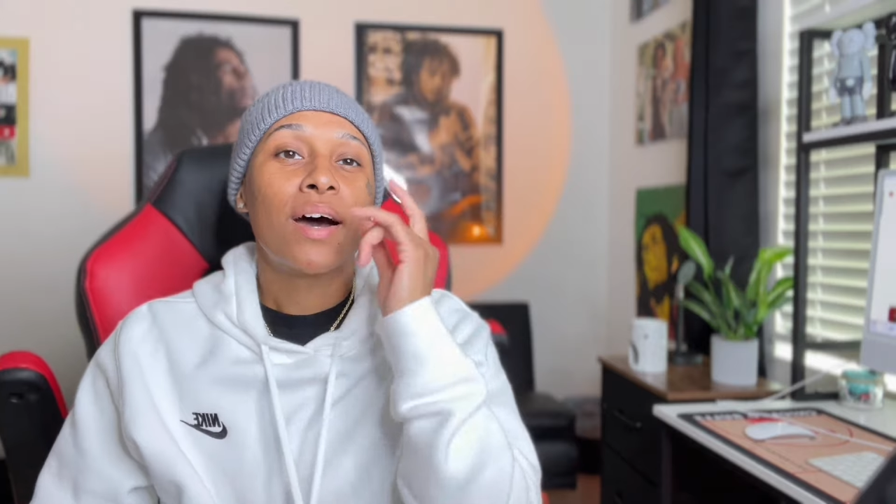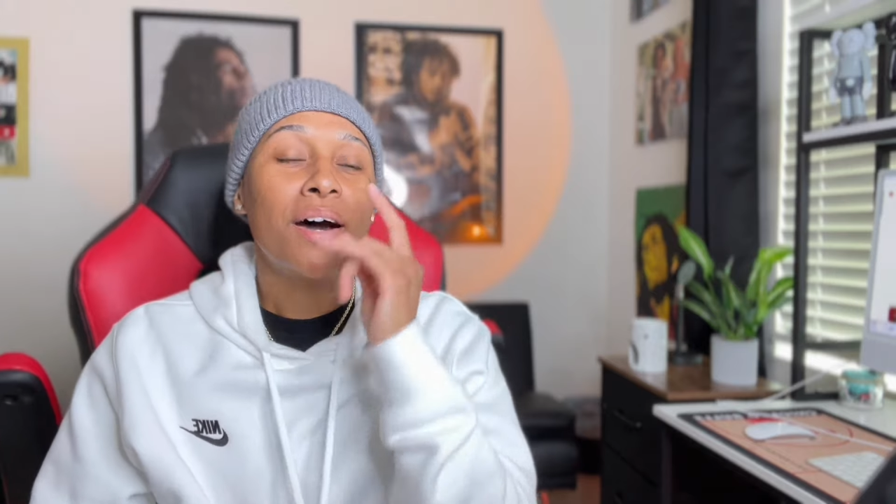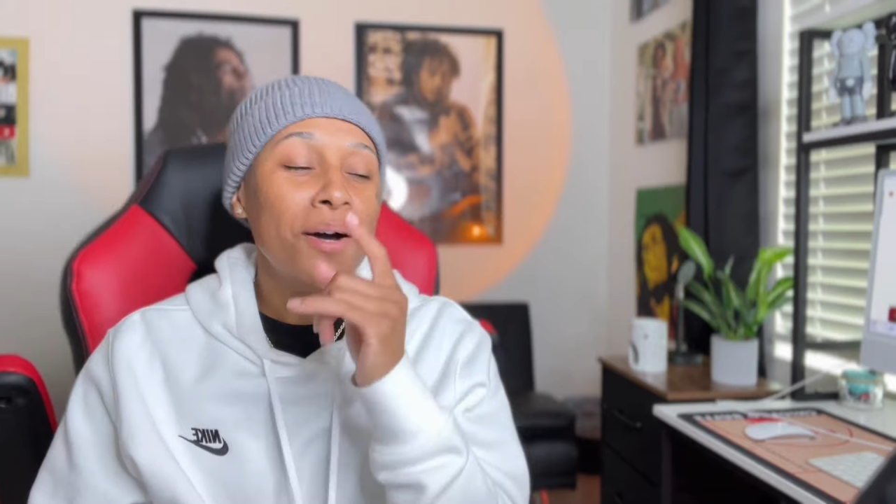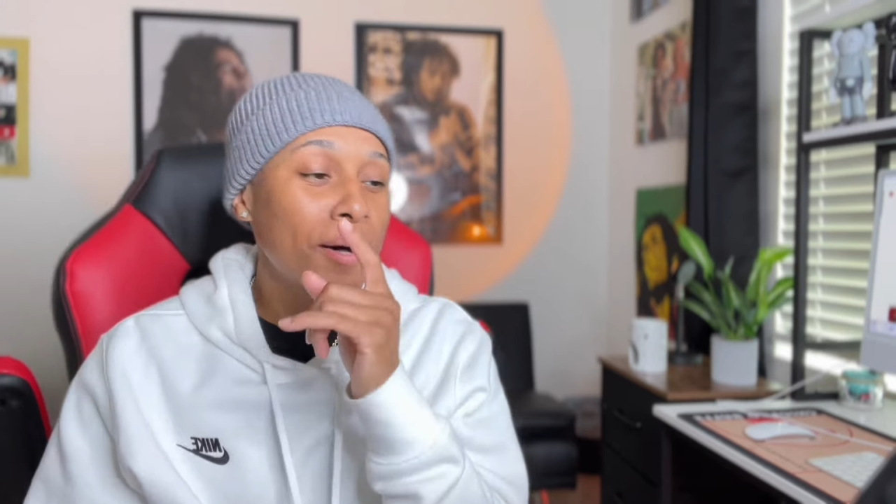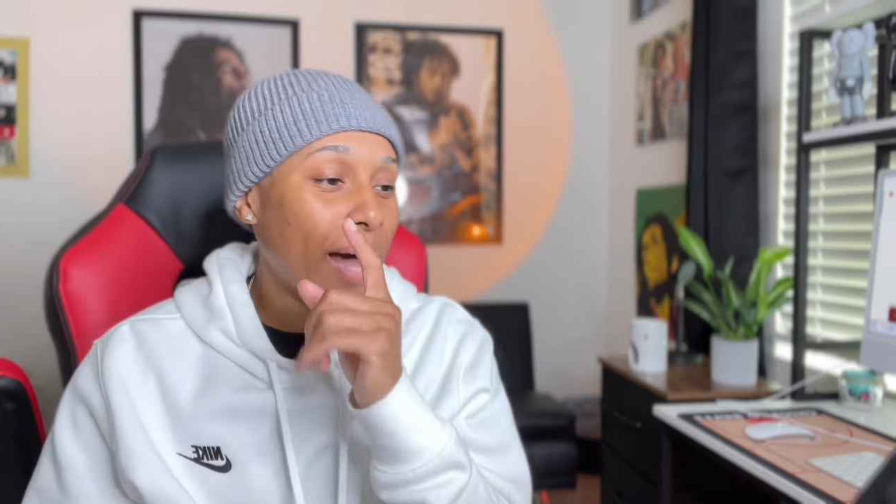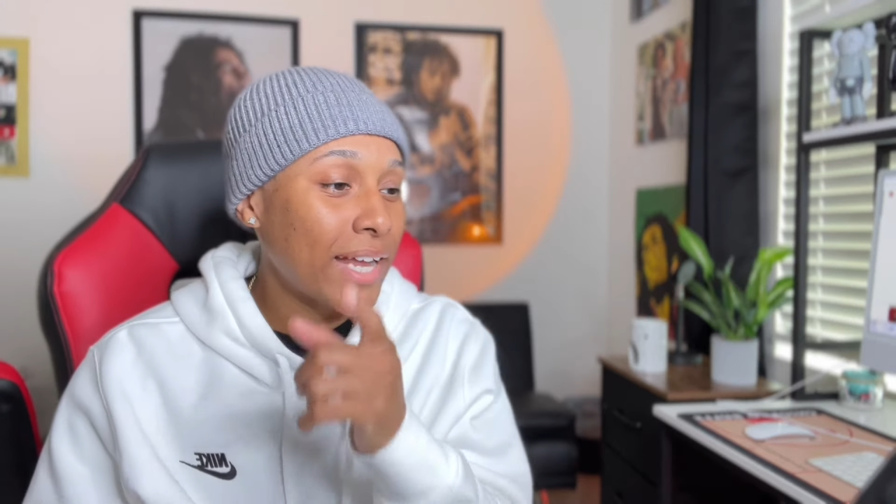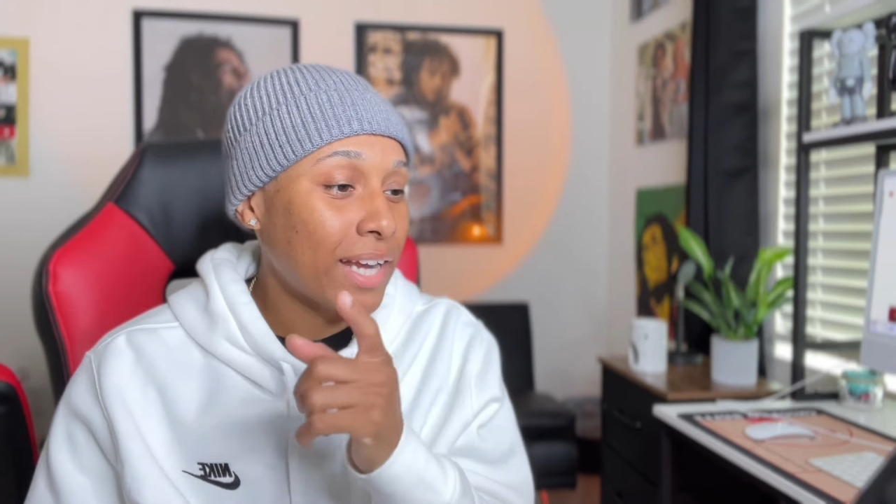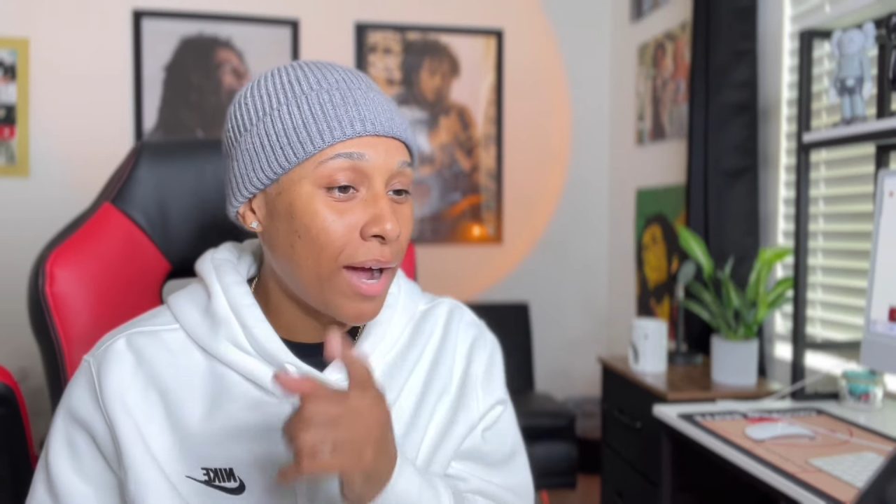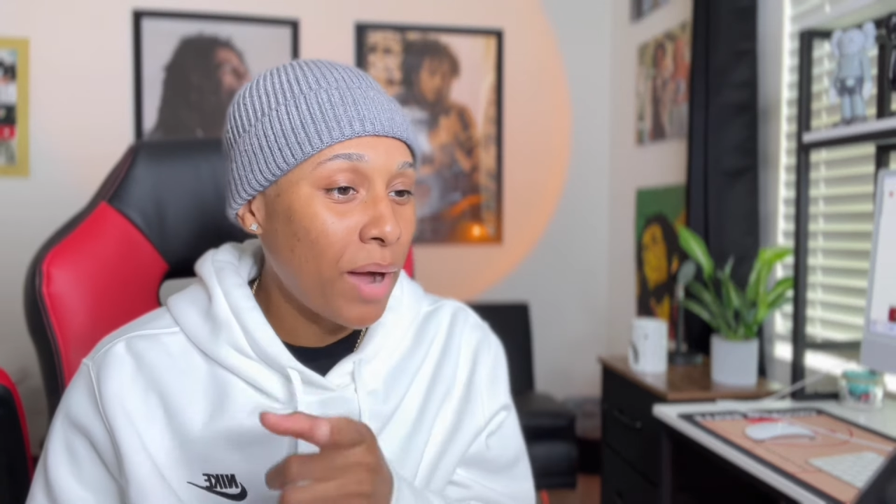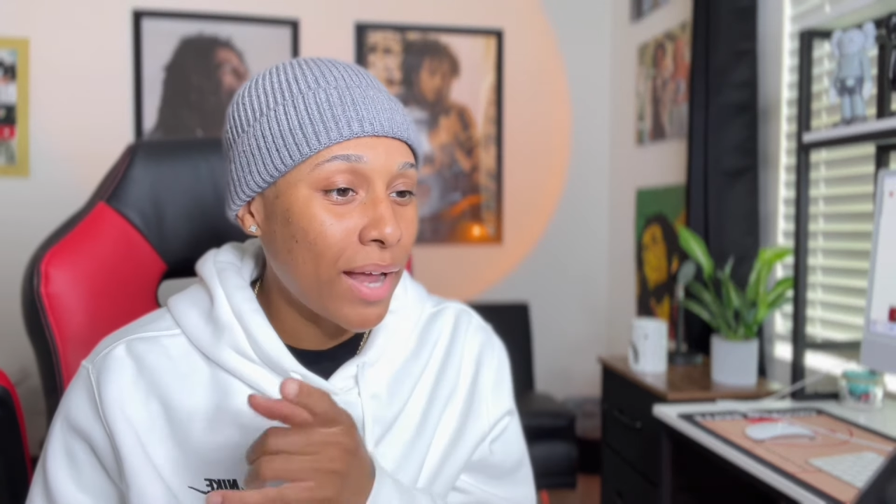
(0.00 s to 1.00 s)

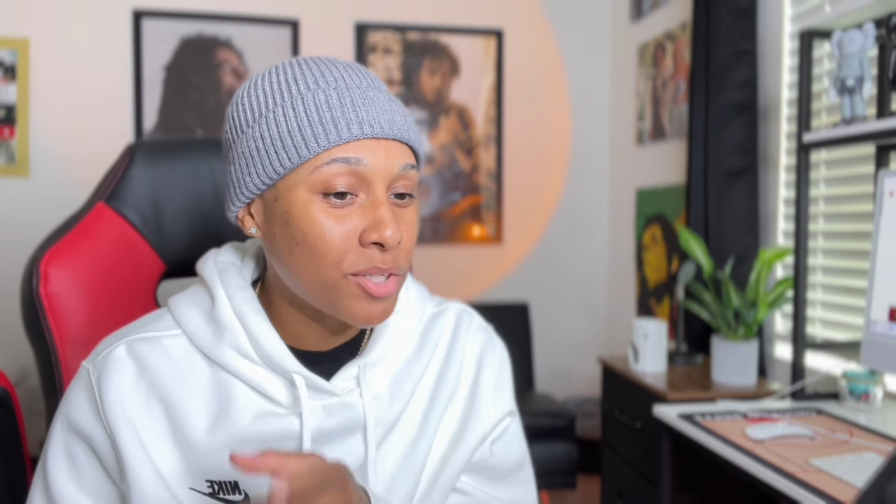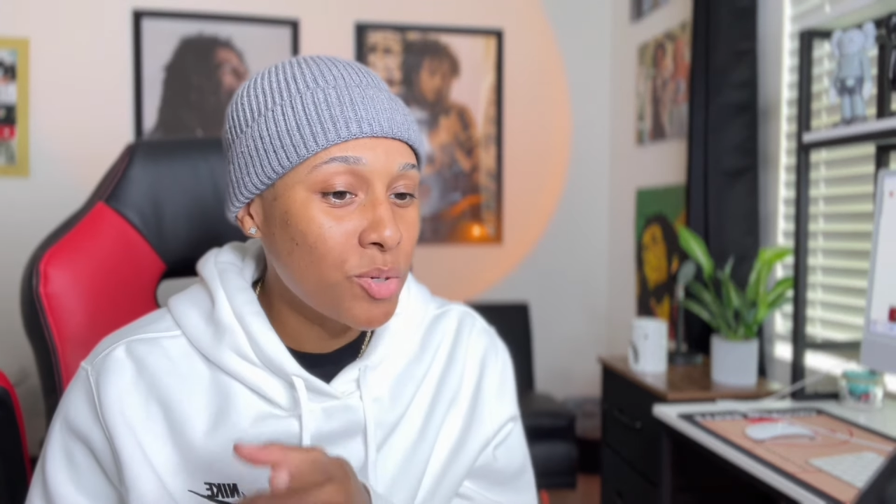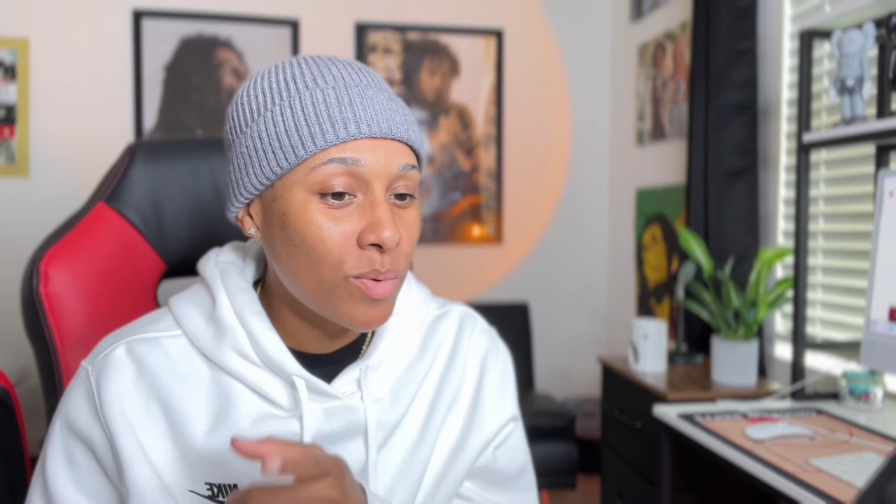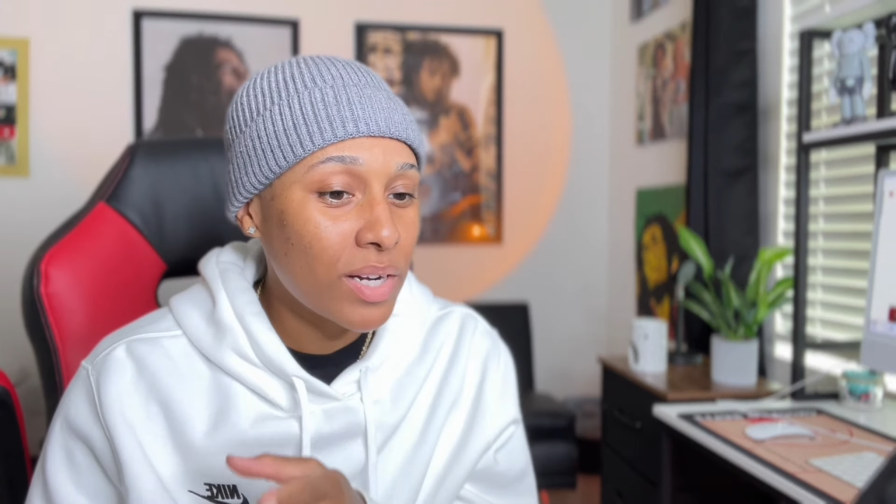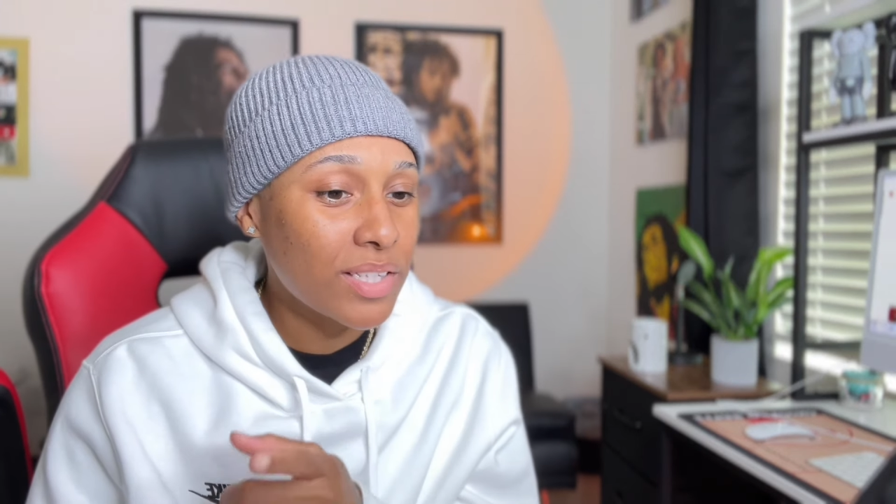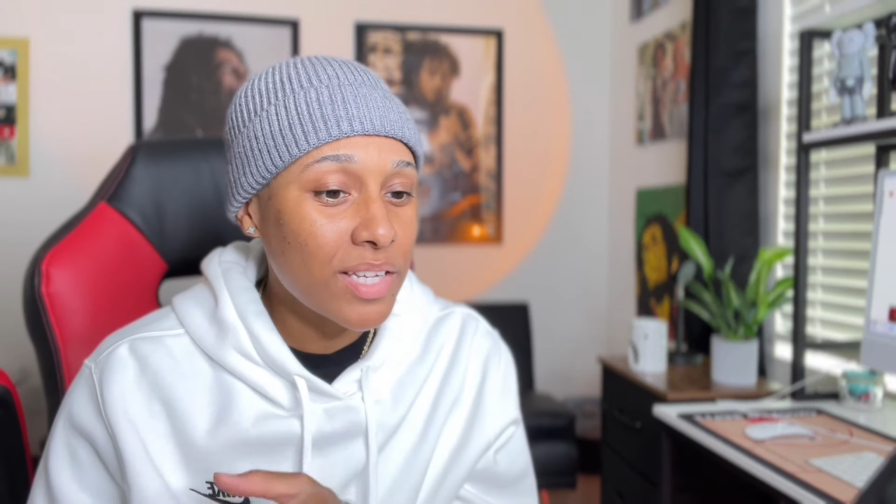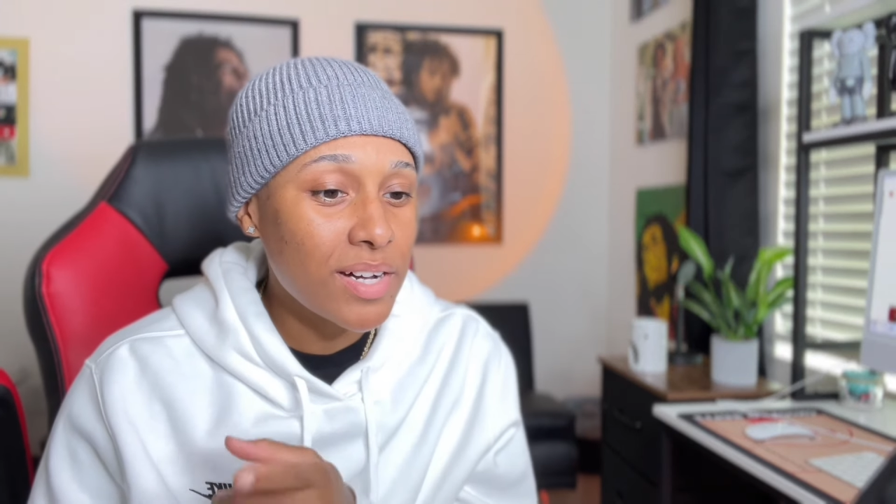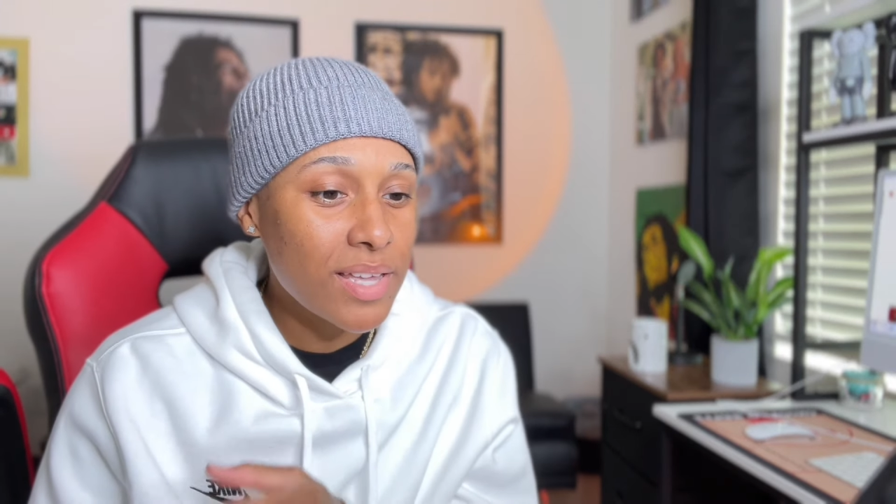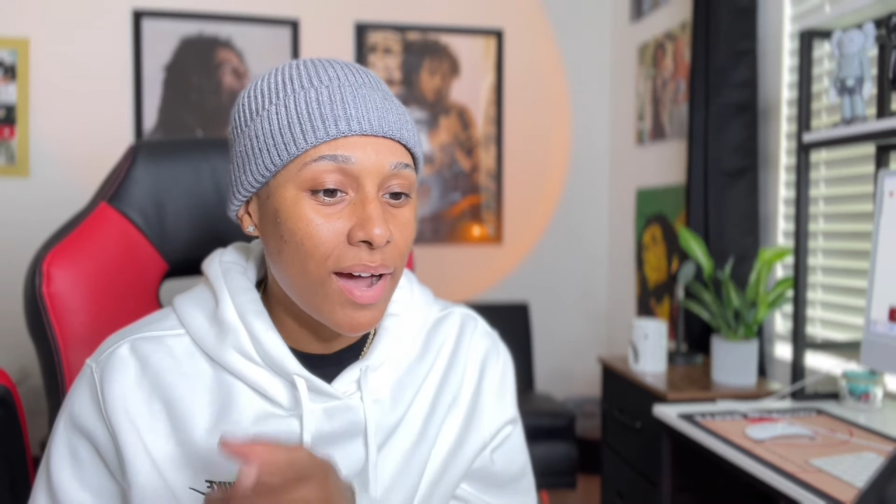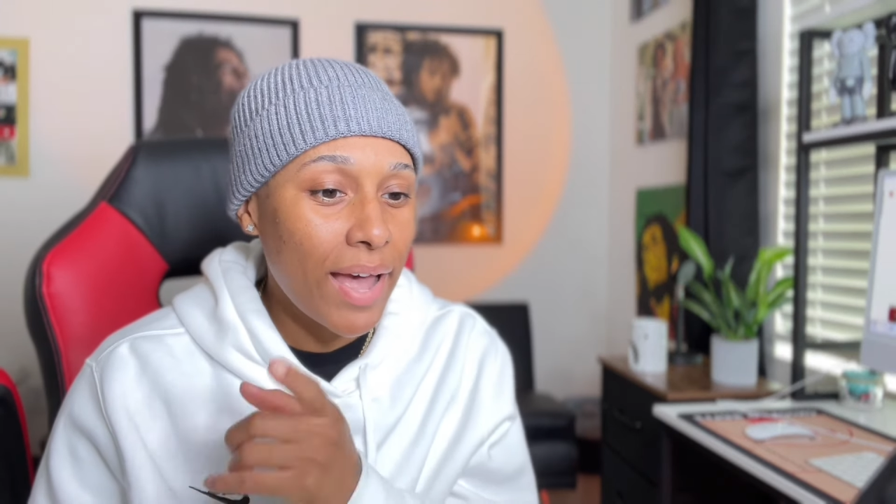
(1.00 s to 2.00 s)
I do want to
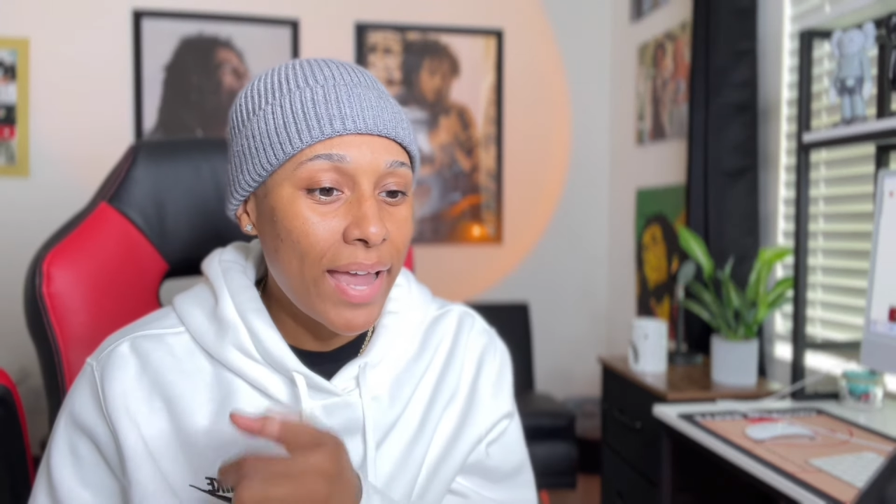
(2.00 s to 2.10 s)
tell y'all,